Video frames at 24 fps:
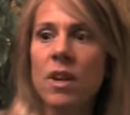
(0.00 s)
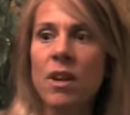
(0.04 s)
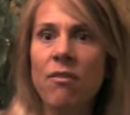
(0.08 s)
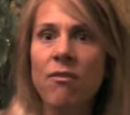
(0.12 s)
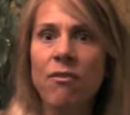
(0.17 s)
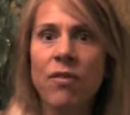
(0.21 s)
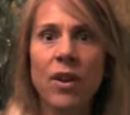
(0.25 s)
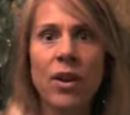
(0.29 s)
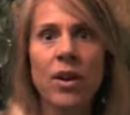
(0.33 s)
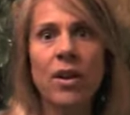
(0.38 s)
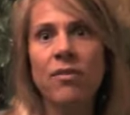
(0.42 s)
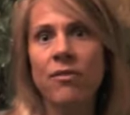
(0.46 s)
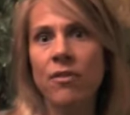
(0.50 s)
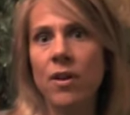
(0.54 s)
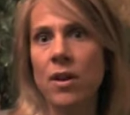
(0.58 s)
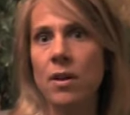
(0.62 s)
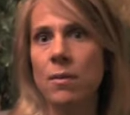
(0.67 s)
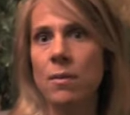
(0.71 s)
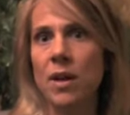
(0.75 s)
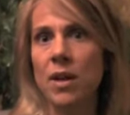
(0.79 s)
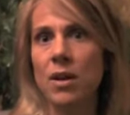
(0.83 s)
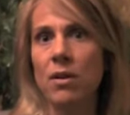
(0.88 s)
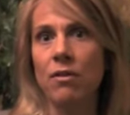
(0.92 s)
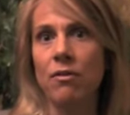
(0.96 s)
Very
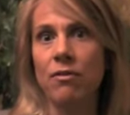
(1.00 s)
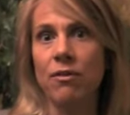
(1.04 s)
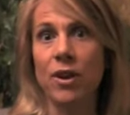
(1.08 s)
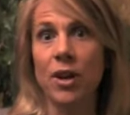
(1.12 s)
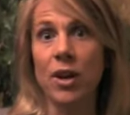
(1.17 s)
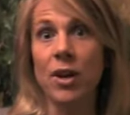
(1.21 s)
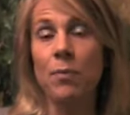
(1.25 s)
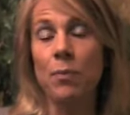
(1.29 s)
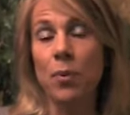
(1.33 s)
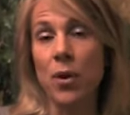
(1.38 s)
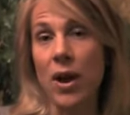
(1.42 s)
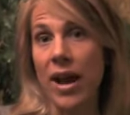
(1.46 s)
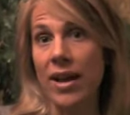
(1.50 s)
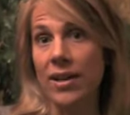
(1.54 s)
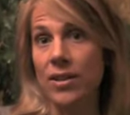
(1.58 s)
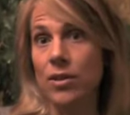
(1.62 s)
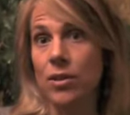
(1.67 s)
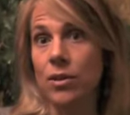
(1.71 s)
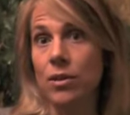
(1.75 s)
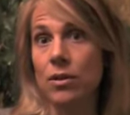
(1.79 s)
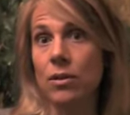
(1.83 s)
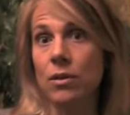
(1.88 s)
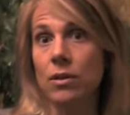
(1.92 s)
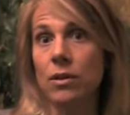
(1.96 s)
fundamental, very
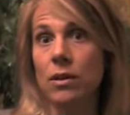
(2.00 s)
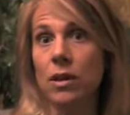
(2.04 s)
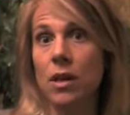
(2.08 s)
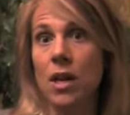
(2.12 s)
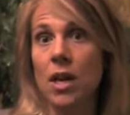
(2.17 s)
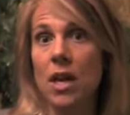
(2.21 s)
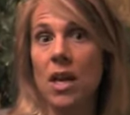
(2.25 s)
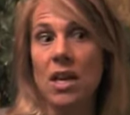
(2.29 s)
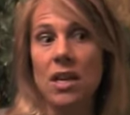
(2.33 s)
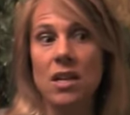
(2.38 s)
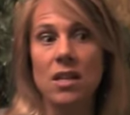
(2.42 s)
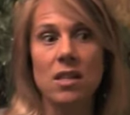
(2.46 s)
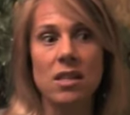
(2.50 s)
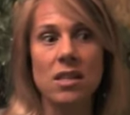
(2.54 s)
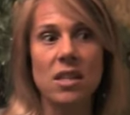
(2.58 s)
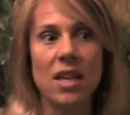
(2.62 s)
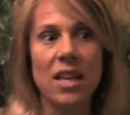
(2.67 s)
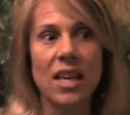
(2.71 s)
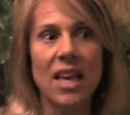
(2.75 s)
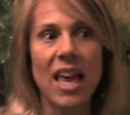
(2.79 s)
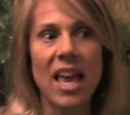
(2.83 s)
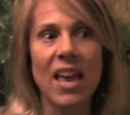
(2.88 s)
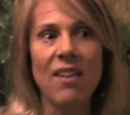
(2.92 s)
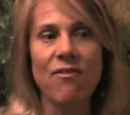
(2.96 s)
practical. It's
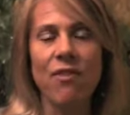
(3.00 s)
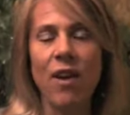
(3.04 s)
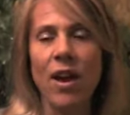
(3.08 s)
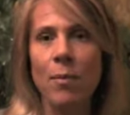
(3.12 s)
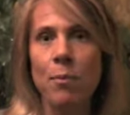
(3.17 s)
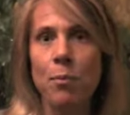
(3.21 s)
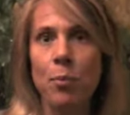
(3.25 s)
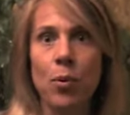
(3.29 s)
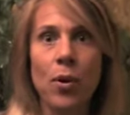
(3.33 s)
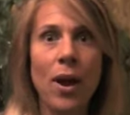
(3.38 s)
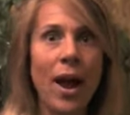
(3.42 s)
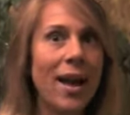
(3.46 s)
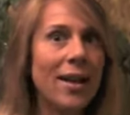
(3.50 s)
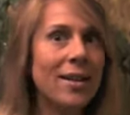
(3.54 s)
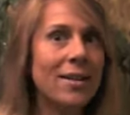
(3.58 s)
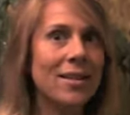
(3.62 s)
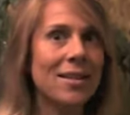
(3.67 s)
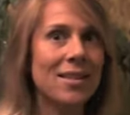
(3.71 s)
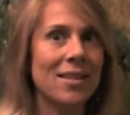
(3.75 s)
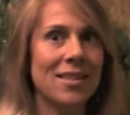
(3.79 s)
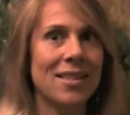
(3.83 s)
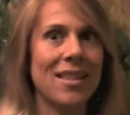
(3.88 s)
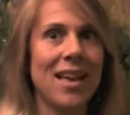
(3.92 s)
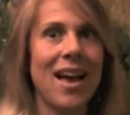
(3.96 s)
like, if I
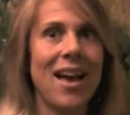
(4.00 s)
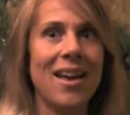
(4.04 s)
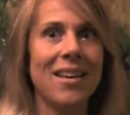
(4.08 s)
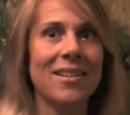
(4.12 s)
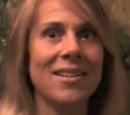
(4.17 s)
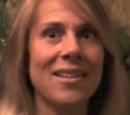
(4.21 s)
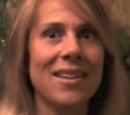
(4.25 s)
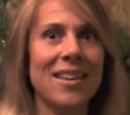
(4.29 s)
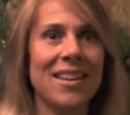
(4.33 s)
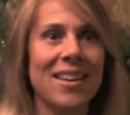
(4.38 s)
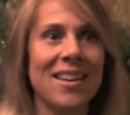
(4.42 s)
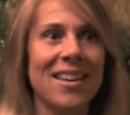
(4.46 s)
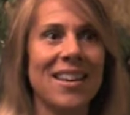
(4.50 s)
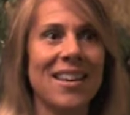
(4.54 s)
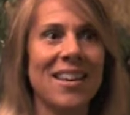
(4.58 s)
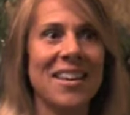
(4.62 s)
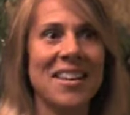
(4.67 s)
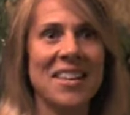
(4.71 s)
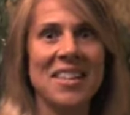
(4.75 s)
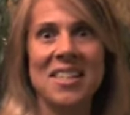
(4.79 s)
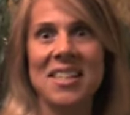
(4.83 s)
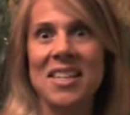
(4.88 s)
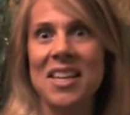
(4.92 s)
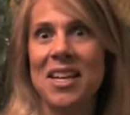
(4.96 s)
practice that,
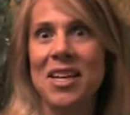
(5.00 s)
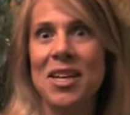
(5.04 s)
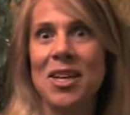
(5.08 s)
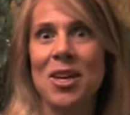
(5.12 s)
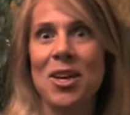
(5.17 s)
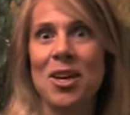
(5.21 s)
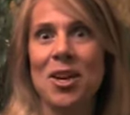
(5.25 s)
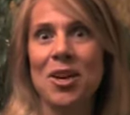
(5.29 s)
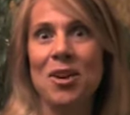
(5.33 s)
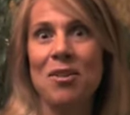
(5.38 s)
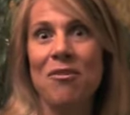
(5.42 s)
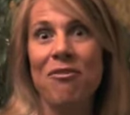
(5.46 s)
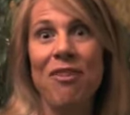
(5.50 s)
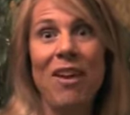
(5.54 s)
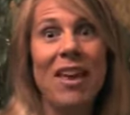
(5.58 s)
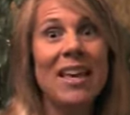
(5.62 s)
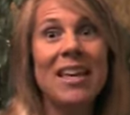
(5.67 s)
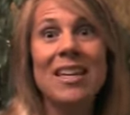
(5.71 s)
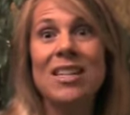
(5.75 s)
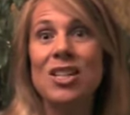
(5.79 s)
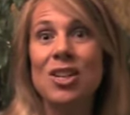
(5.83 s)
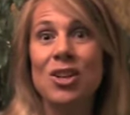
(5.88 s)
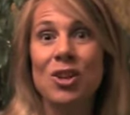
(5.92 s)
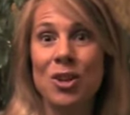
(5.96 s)
it's like fake
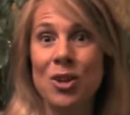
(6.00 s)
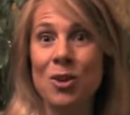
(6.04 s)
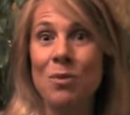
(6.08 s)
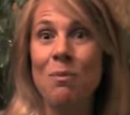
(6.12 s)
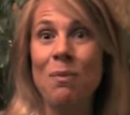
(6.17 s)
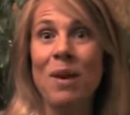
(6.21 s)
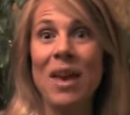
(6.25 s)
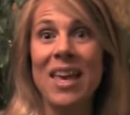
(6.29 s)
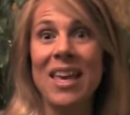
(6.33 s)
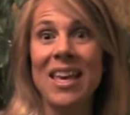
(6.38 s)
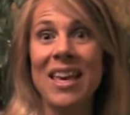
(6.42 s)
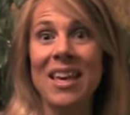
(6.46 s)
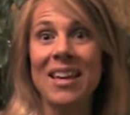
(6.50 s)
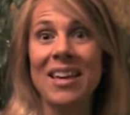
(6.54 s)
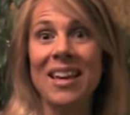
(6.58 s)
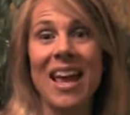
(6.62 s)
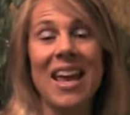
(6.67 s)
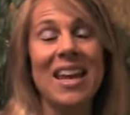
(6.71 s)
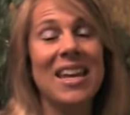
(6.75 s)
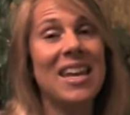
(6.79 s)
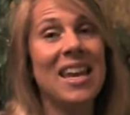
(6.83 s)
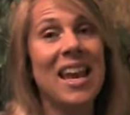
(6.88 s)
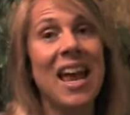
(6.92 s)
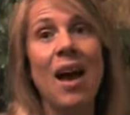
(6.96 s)
it till you make it.
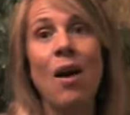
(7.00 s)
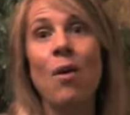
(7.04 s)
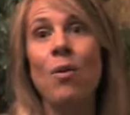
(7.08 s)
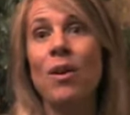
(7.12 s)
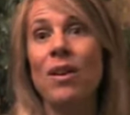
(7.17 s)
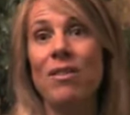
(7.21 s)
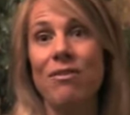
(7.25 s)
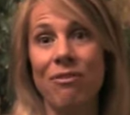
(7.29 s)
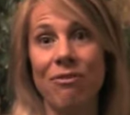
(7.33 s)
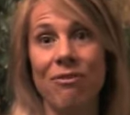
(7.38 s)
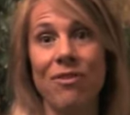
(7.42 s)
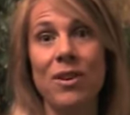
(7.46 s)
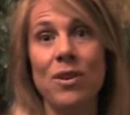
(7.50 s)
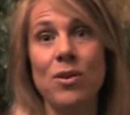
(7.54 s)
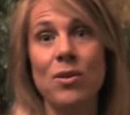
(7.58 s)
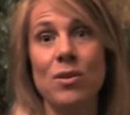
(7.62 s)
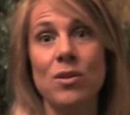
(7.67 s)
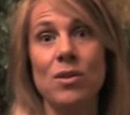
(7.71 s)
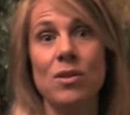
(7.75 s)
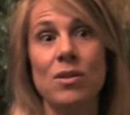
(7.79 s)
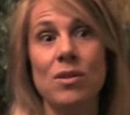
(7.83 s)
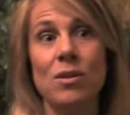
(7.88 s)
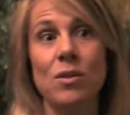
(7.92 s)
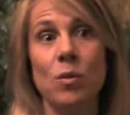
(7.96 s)
And now it
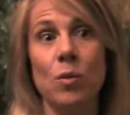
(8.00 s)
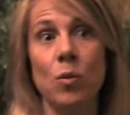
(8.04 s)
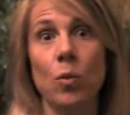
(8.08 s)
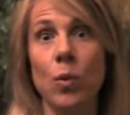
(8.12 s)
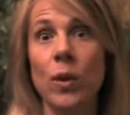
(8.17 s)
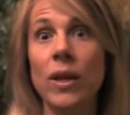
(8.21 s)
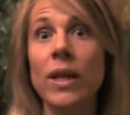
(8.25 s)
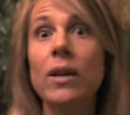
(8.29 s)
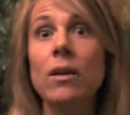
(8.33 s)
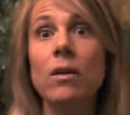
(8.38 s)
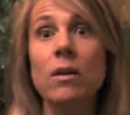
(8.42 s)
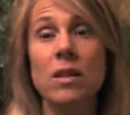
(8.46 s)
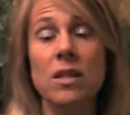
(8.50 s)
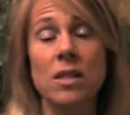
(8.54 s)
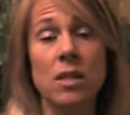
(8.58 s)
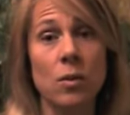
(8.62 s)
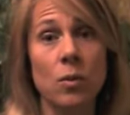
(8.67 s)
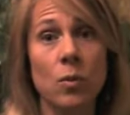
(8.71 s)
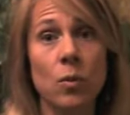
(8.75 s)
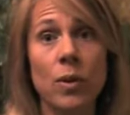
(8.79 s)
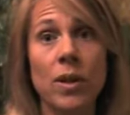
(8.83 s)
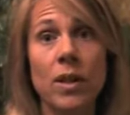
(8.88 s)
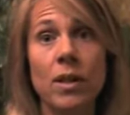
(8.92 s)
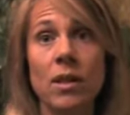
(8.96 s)
feels real. It's a
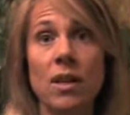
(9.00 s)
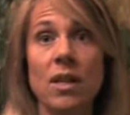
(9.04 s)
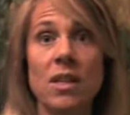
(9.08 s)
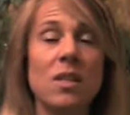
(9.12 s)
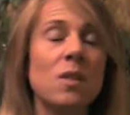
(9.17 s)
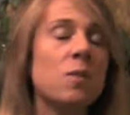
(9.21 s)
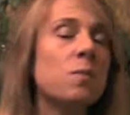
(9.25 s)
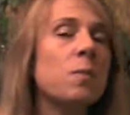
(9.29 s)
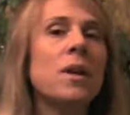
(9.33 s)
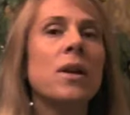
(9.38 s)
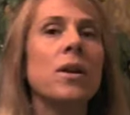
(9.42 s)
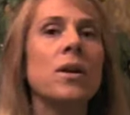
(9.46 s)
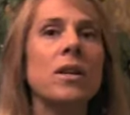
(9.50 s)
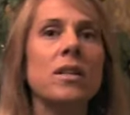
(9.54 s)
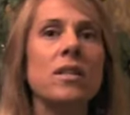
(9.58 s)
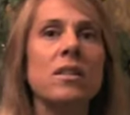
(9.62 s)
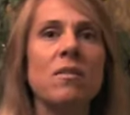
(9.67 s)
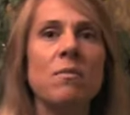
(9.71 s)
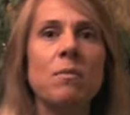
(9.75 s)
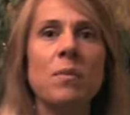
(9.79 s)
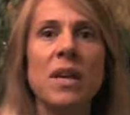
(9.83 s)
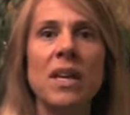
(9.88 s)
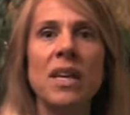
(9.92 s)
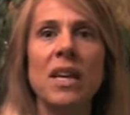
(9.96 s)
real experience
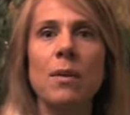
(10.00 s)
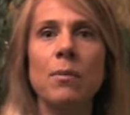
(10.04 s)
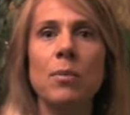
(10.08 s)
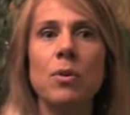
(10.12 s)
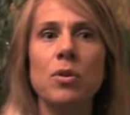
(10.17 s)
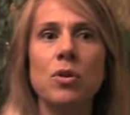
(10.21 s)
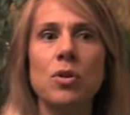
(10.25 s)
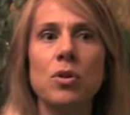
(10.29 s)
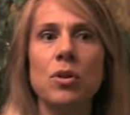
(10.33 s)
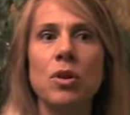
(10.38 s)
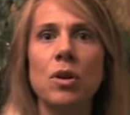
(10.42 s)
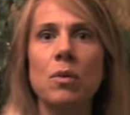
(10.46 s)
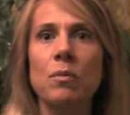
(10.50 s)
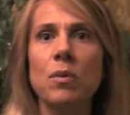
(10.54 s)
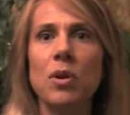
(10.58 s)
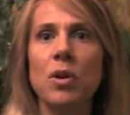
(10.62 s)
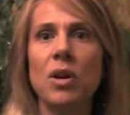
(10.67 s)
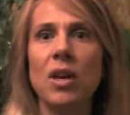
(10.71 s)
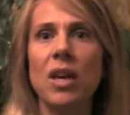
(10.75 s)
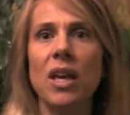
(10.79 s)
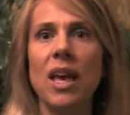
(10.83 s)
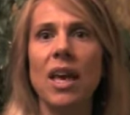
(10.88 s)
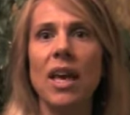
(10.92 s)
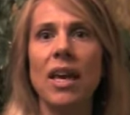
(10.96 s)
of being able to
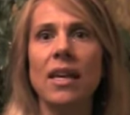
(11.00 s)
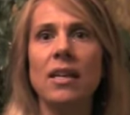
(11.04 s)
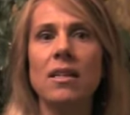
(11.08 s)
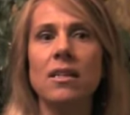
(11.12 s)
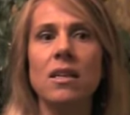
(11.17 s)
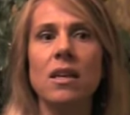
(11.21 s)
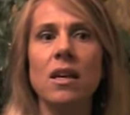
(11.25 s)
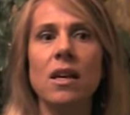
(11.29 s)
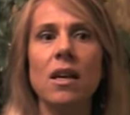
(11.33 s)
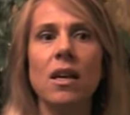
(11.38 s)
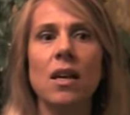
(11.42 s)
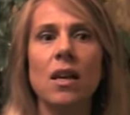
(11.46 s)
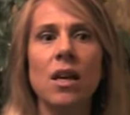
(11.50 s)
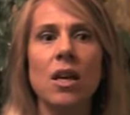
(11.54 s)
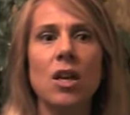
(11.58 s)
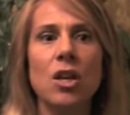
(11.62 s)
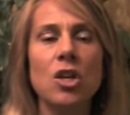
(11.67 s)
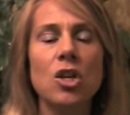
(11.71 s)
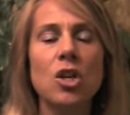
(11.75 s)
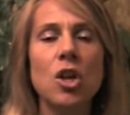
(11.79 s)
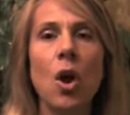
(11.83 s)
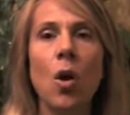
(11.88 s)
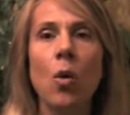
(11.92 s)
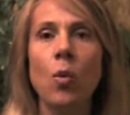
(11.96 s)
communicate,
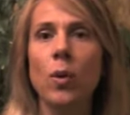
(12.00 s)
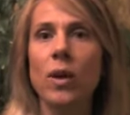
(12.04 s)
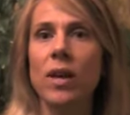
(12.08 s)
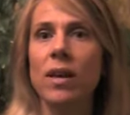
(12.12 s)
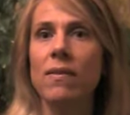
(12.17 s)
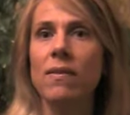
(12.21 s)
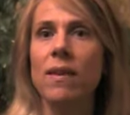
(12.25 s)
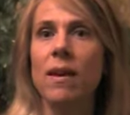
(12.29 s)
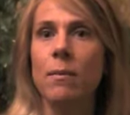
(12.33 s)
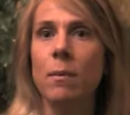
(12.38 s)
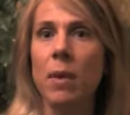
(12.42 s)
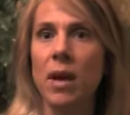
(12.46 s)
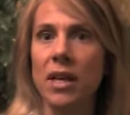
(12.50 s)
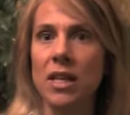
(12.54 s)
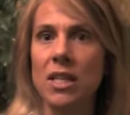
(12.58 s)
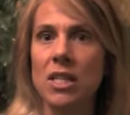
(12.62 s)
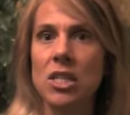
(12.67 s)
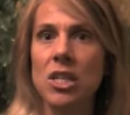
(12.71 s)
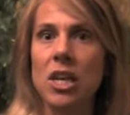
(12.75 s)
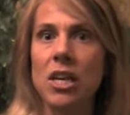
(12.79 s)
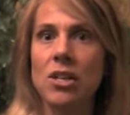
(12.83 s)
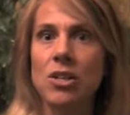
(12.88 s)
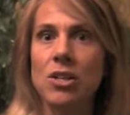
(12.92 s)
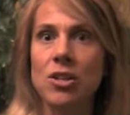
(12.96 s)
knowing that my
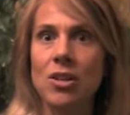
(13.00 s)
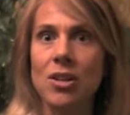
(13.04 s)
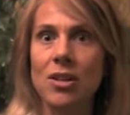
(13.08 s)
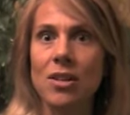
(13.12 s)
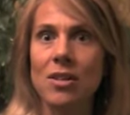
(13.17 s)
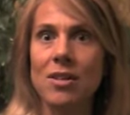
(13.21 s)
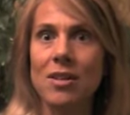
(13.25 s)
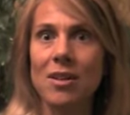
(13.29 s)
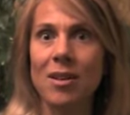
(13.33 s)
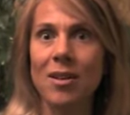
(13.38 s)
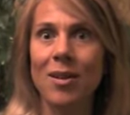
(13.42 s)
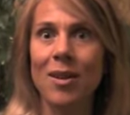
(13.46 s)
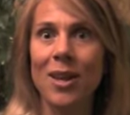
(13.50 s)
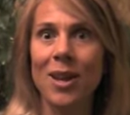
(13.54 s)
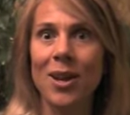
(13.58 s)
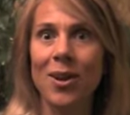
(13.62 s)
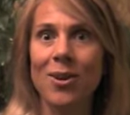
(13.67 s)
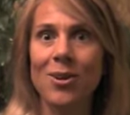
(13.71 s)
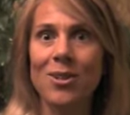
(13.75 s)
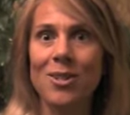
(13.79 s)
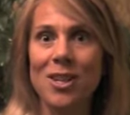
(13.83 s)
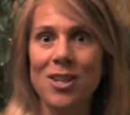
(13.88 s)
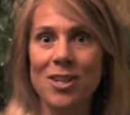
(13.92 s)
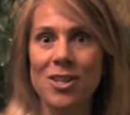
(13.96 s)
intention is
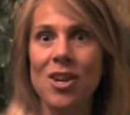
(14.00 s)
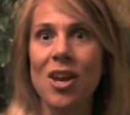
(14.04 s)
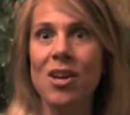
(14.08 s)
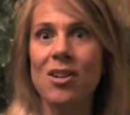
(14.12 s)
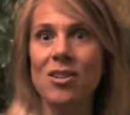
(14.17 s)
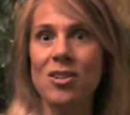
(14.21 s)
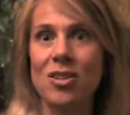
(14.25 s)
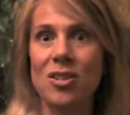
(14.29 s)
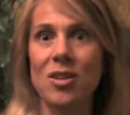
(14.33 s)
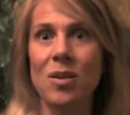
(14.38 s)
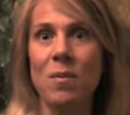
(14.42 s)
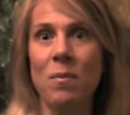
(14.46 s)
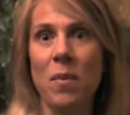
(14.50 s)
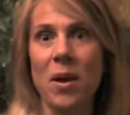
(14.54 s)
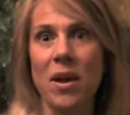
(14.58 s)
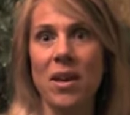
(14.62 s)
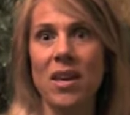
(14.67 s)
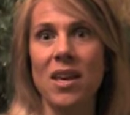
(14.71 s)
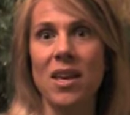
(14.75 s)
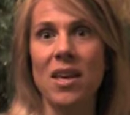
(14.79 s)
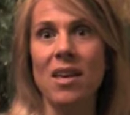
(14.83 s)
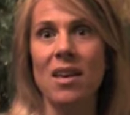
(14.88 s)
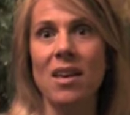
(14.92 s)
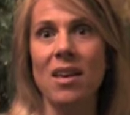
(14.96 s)
clear to touch
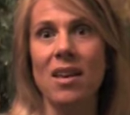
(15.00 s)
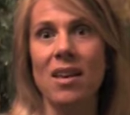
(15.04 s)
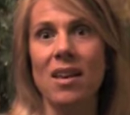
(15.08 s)
somebody